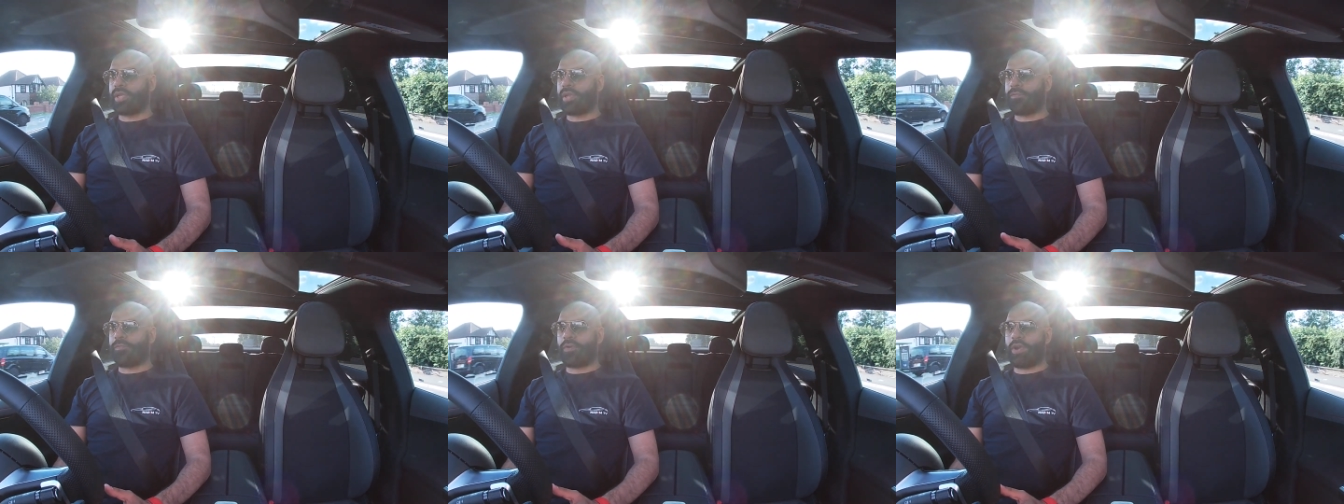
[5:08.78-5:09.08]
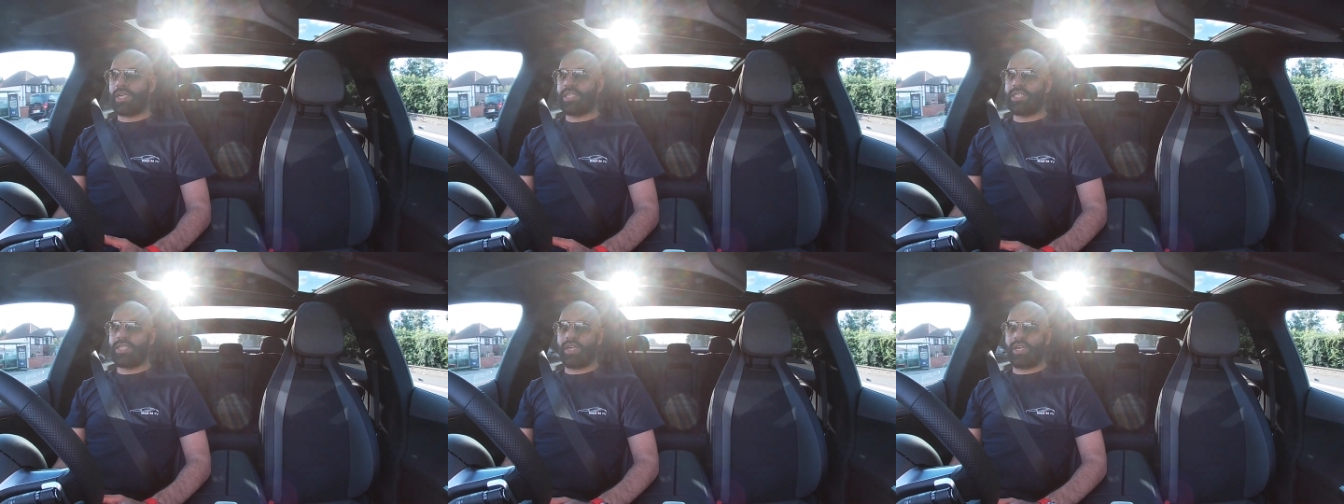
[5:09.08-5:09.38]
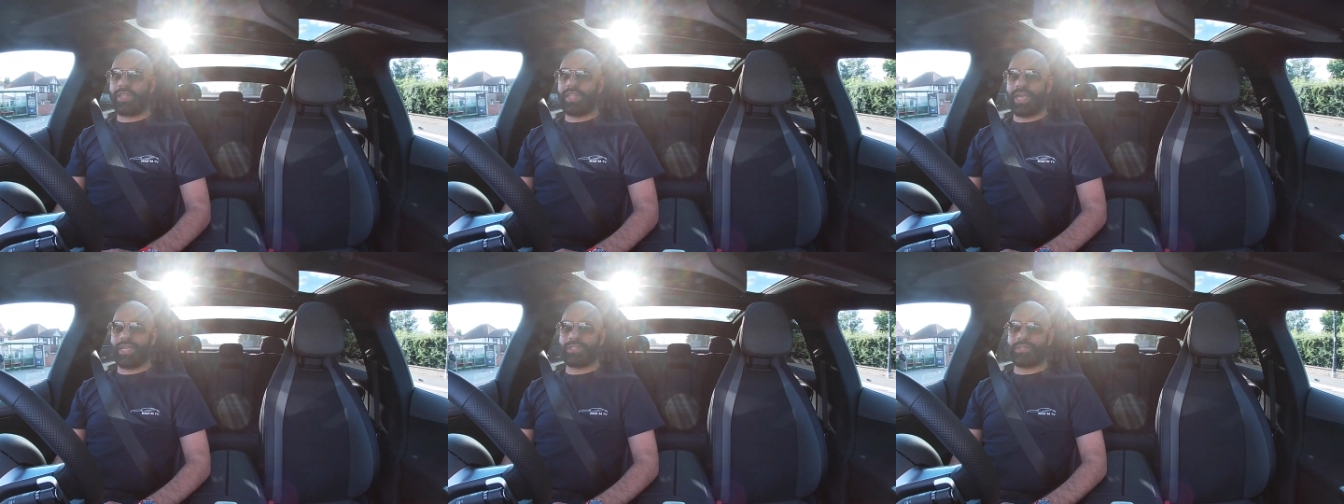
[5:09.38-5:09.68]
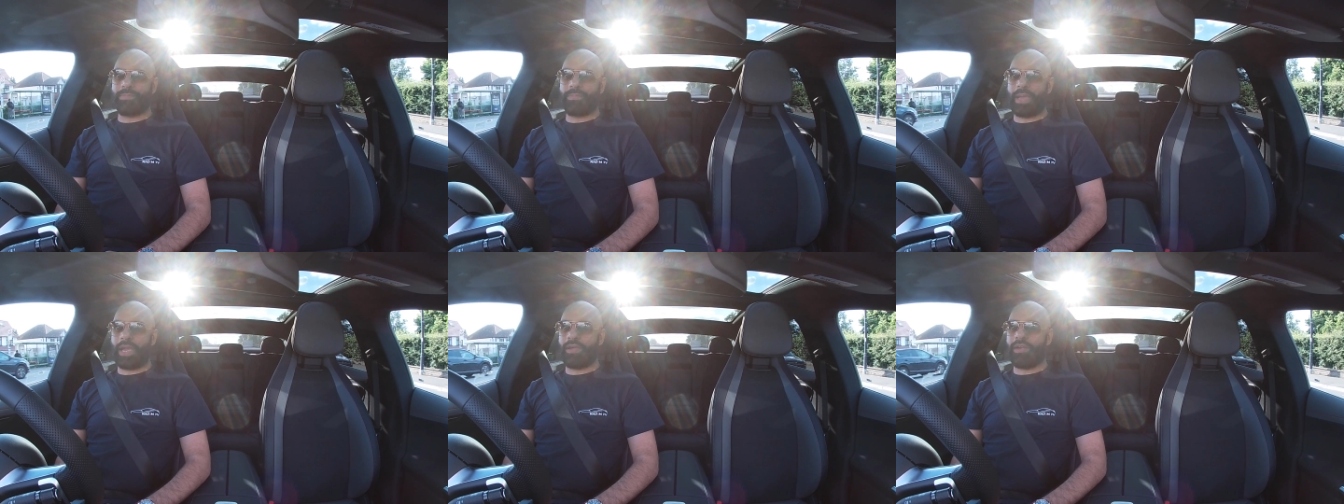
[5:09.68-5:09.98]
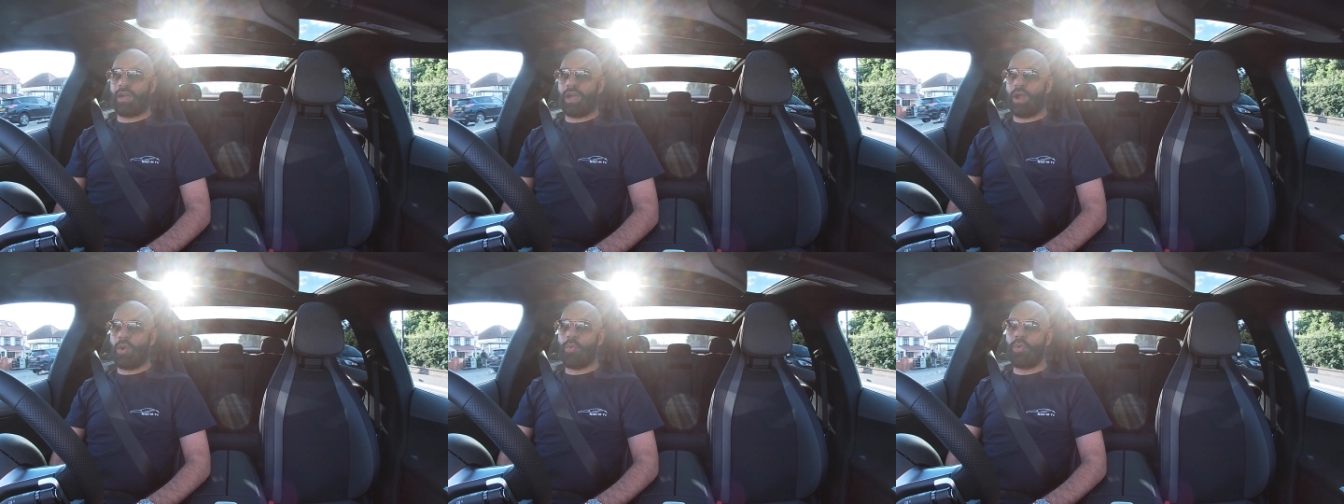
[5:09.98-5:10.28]
for
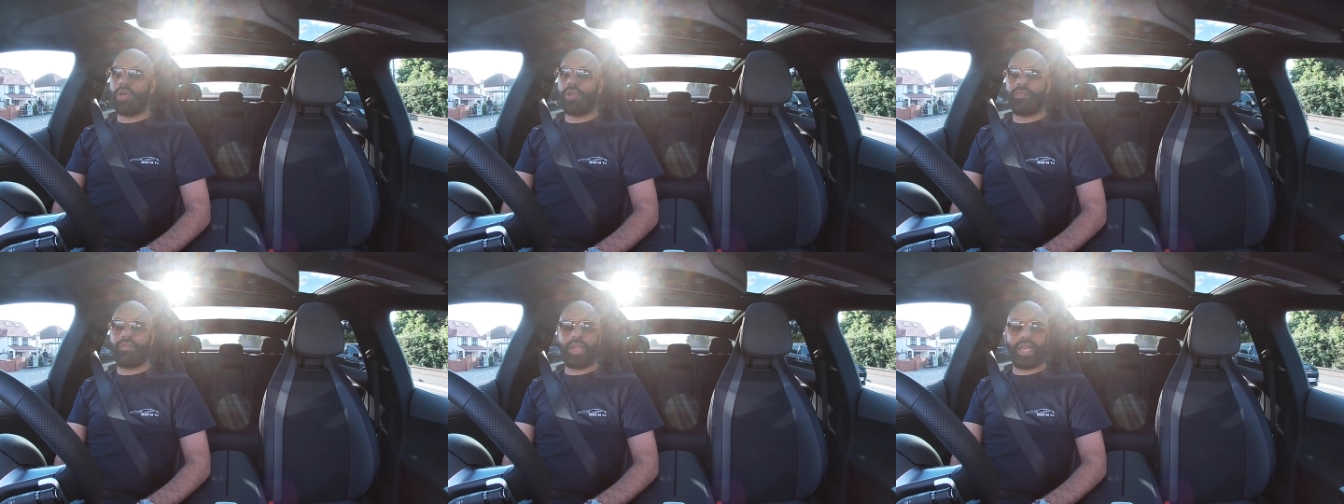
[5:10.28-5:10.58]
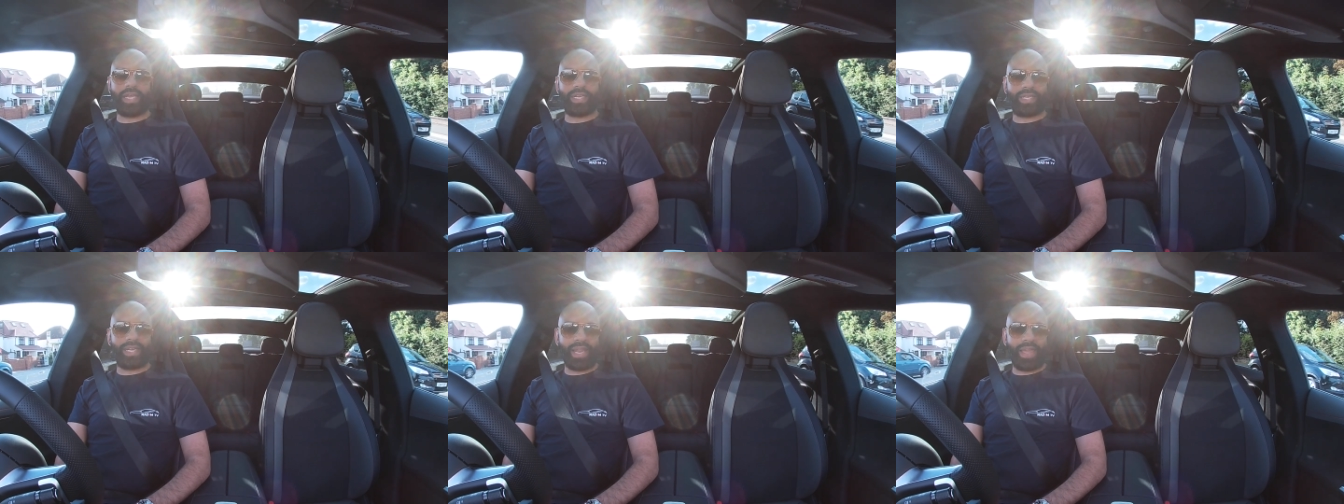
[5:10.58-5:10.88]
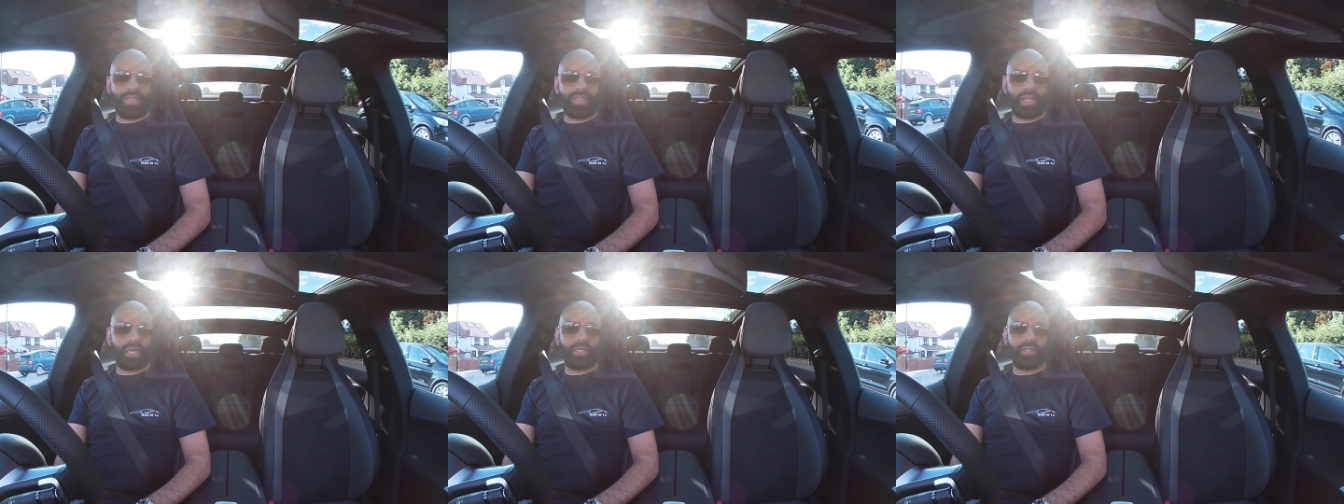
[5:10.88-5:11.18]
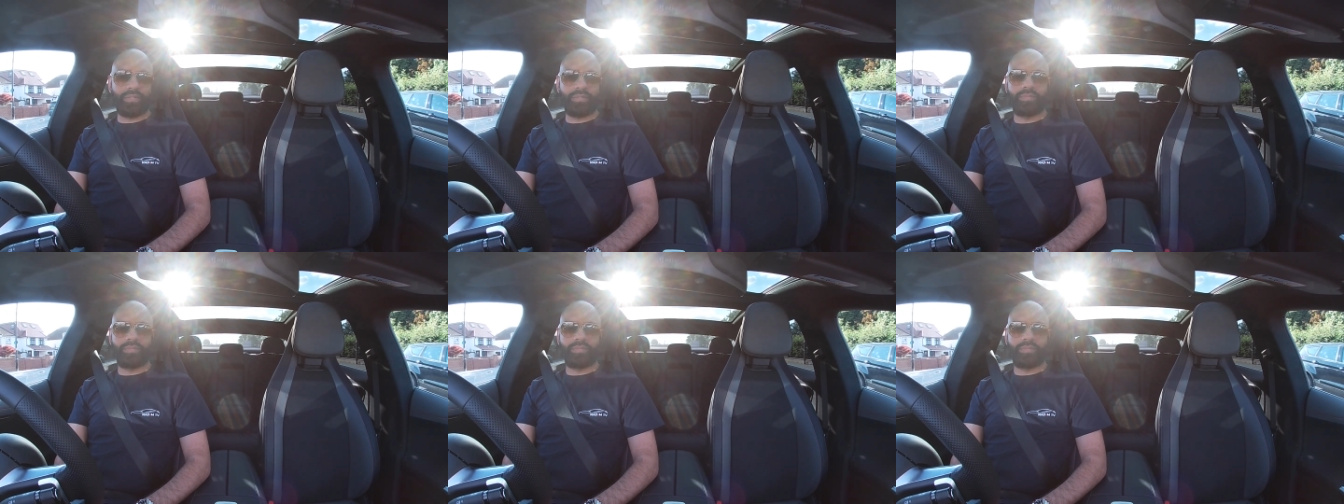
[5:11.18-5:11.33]
£89,000. I would have liked leather.